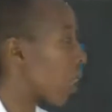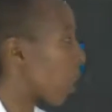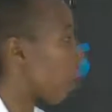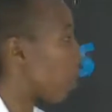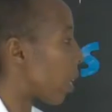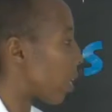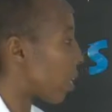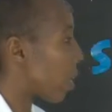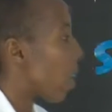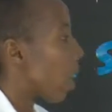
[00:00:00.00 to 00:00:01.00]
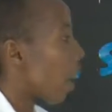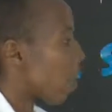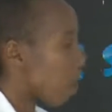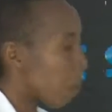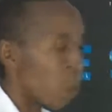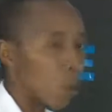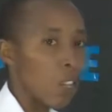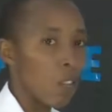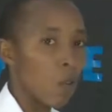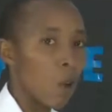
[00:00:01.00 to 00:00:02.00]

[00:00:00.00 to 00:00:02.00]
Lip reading: take place as a process